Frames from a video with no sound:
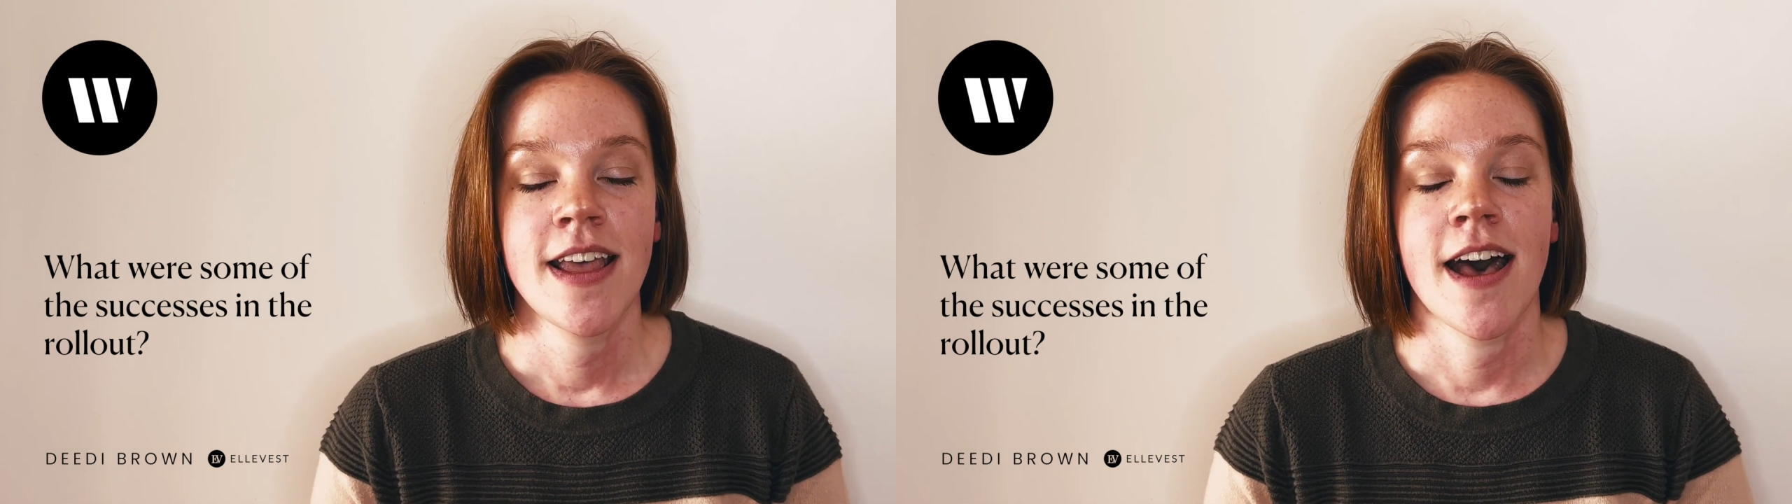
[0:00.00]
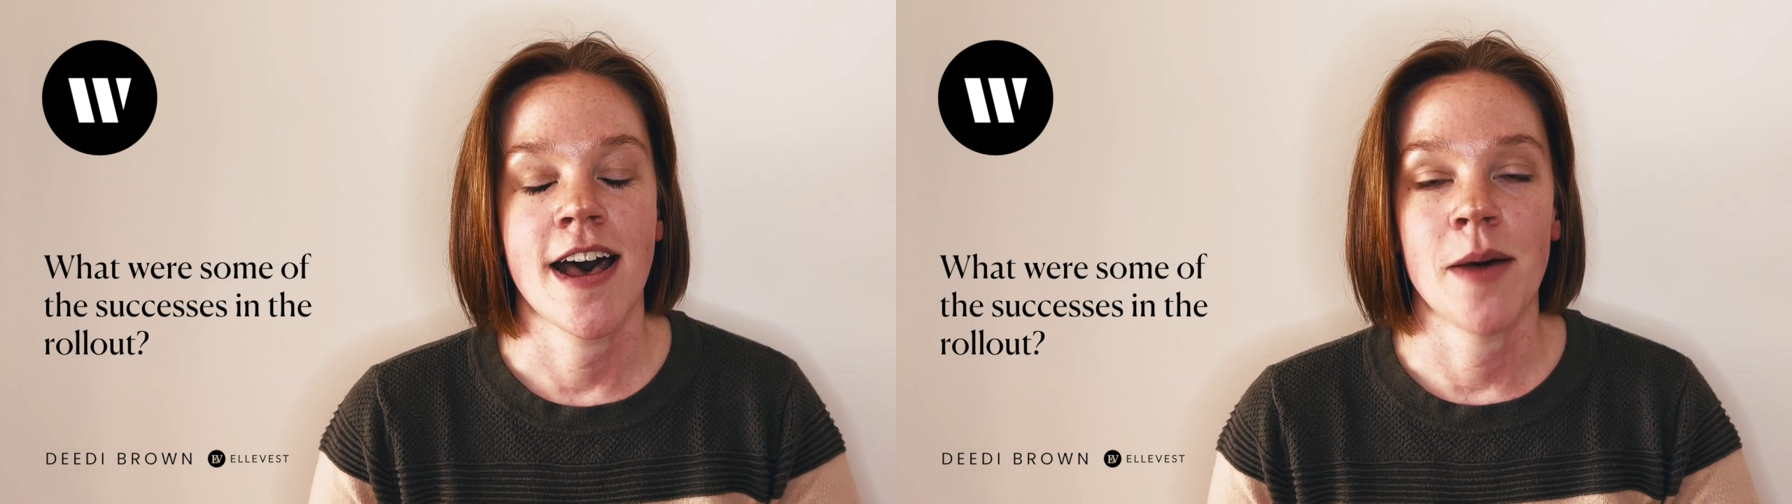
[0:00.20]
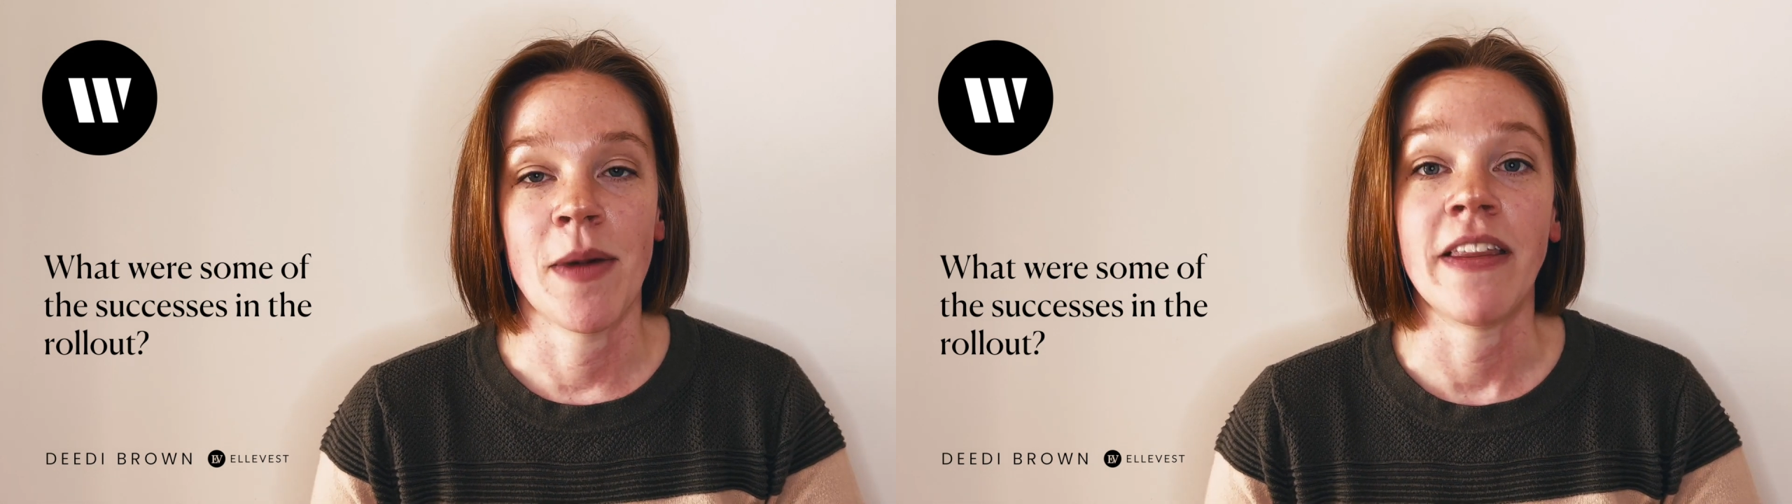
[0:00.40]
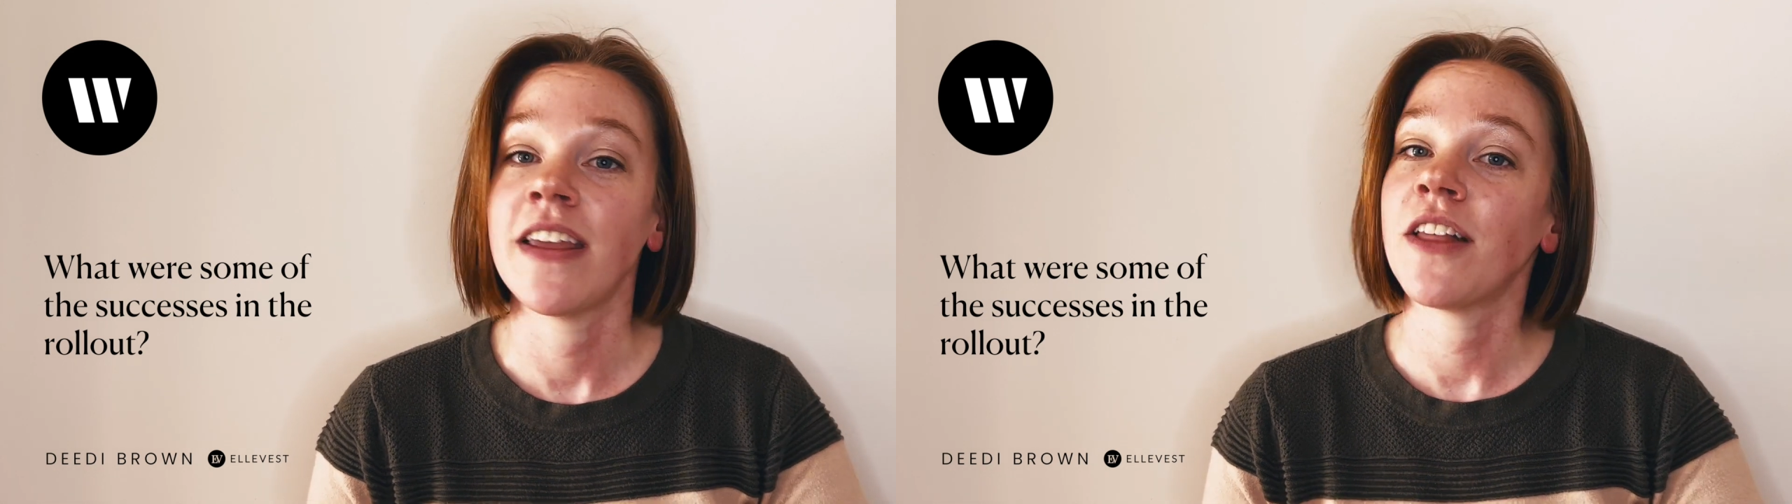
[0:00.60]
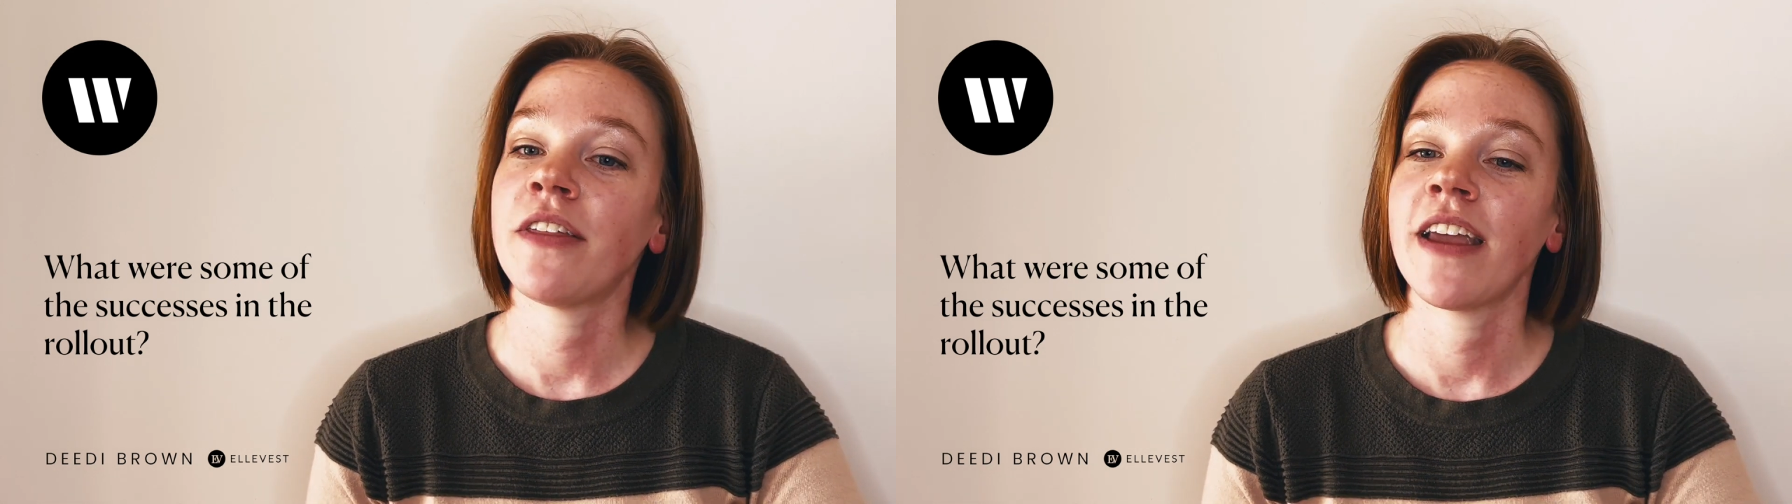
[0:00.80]
And then the
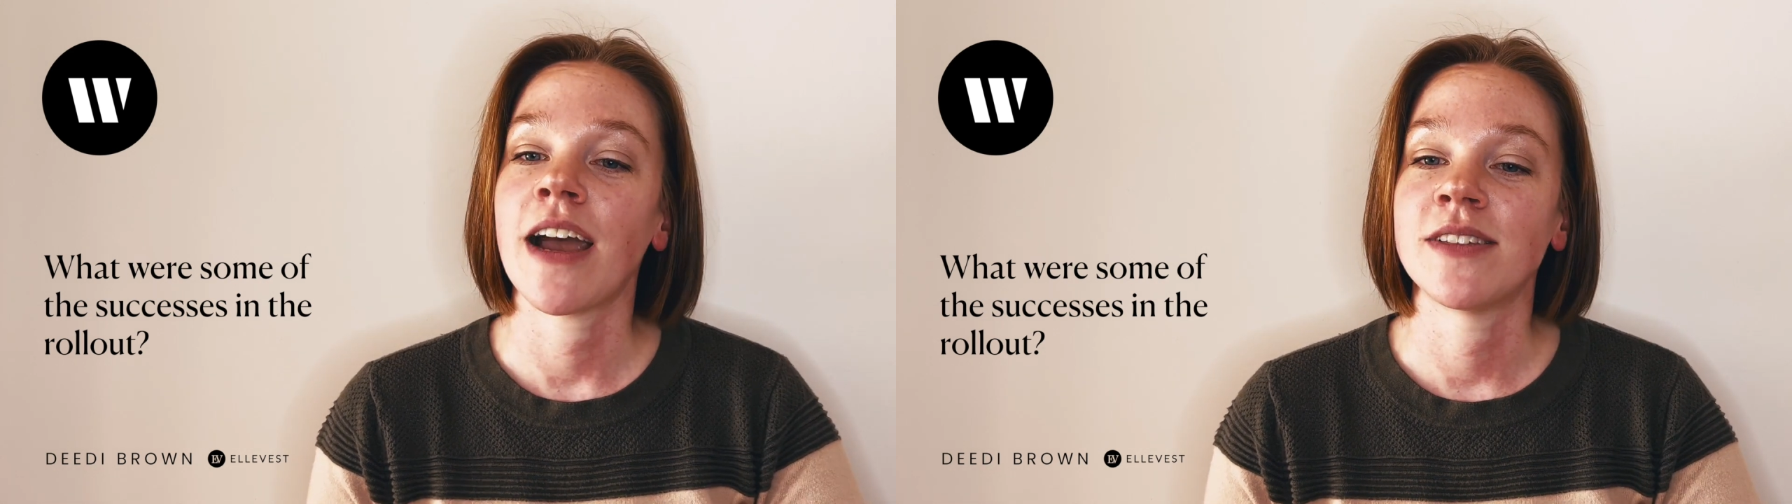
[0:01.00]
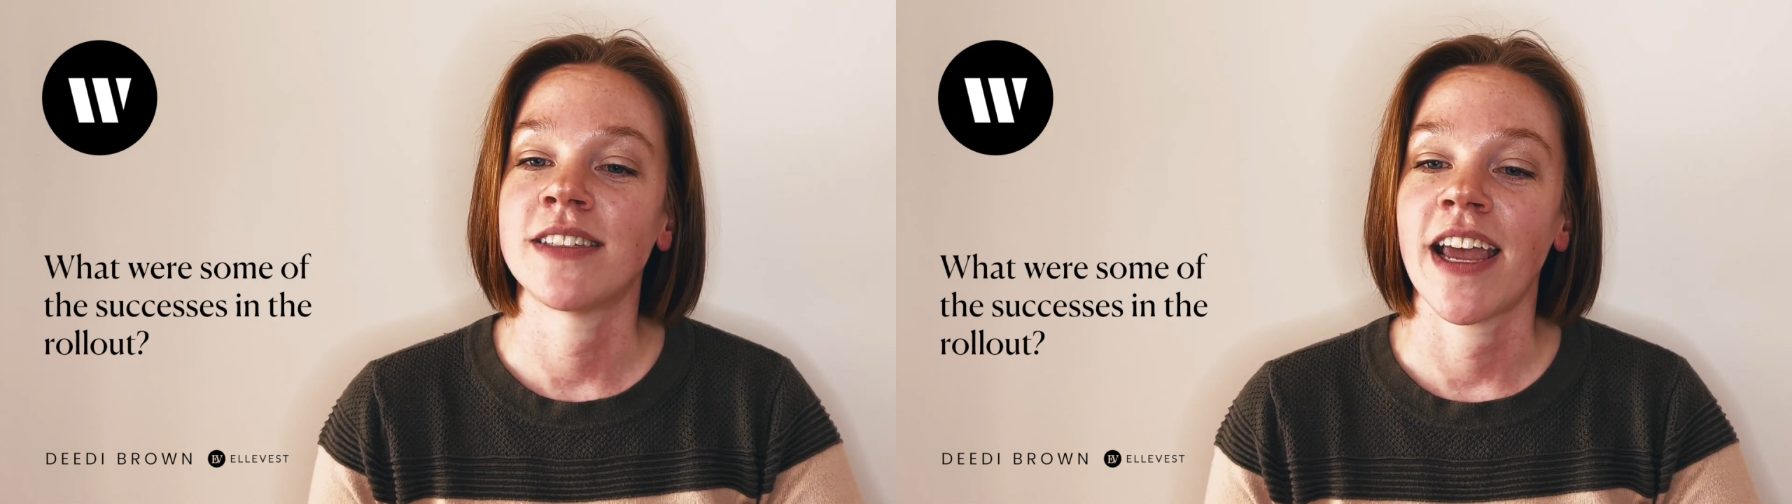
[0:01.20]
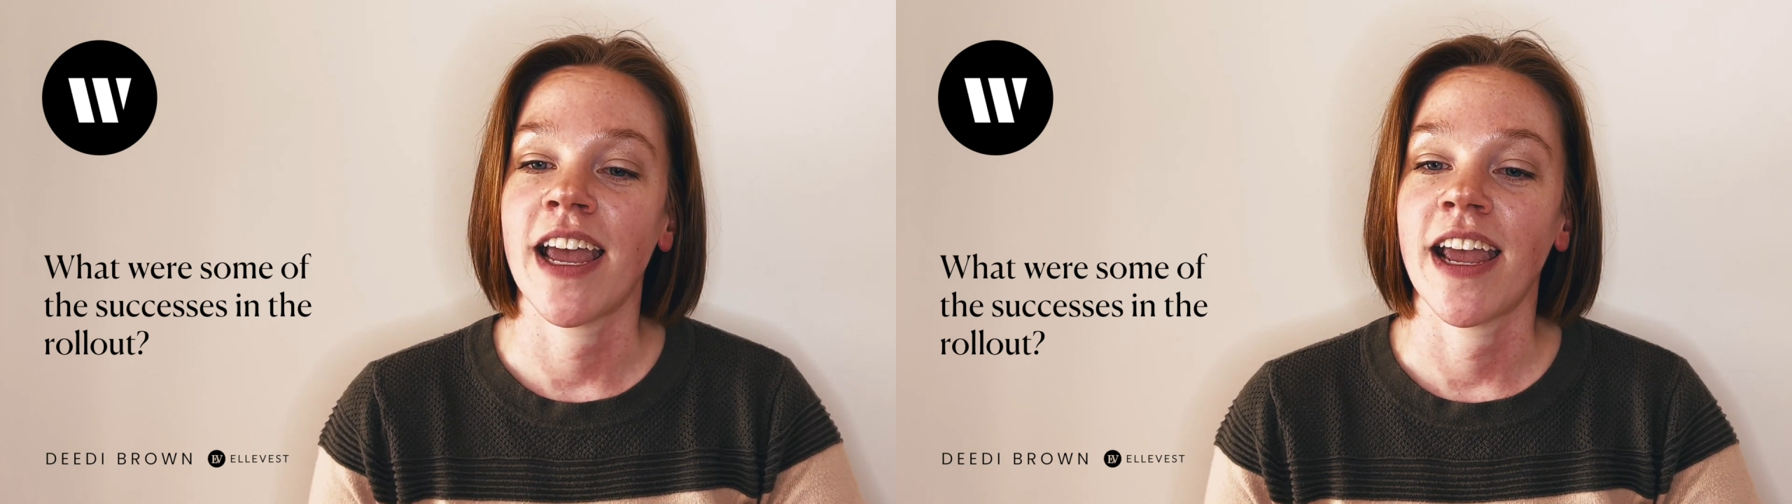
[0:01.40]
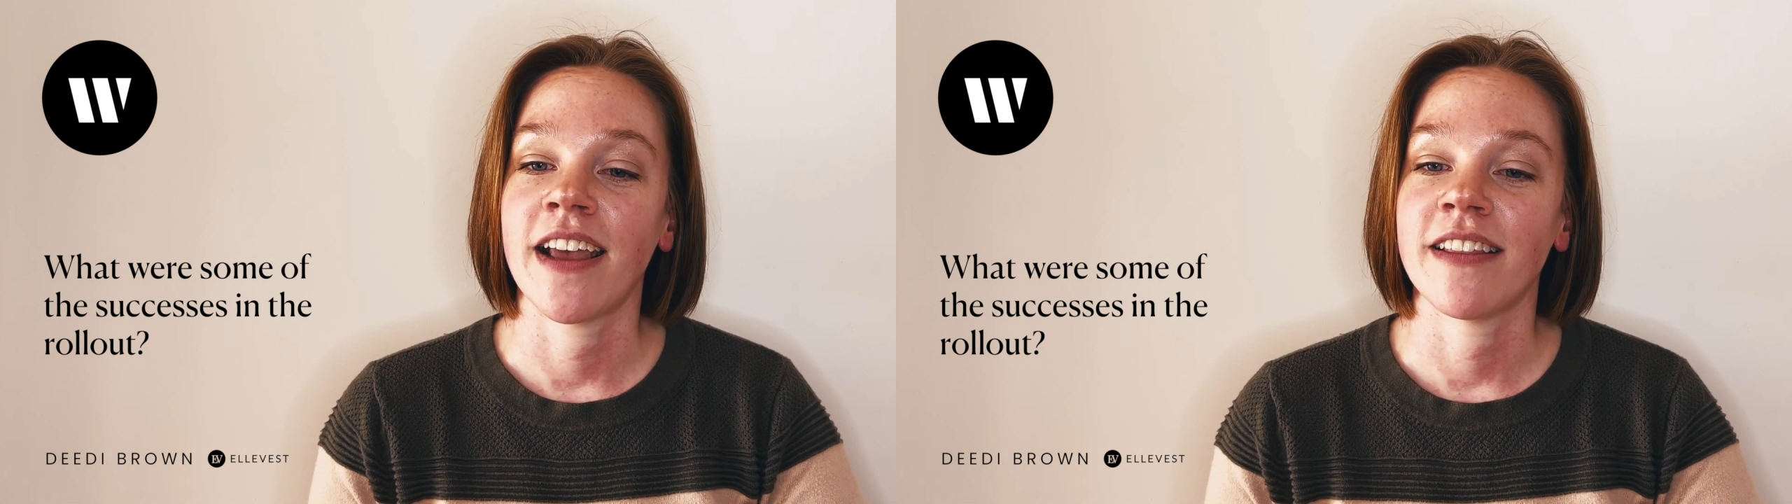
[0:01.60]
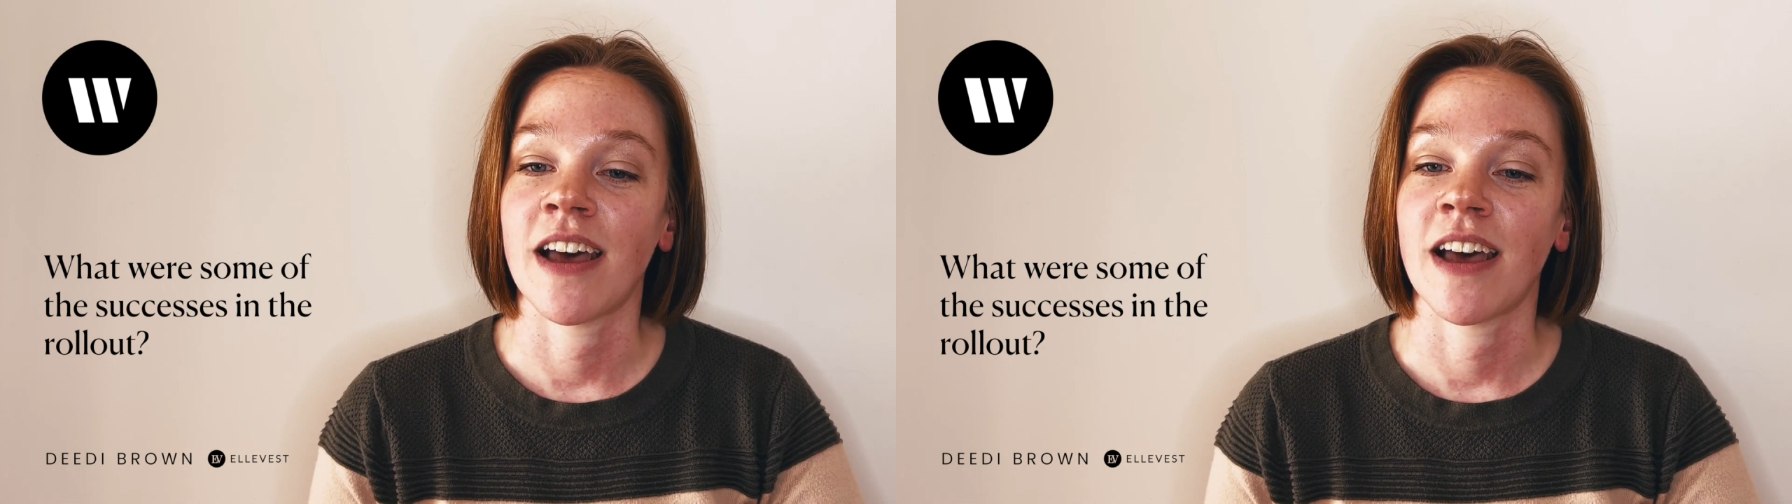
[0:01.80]
other thing I would say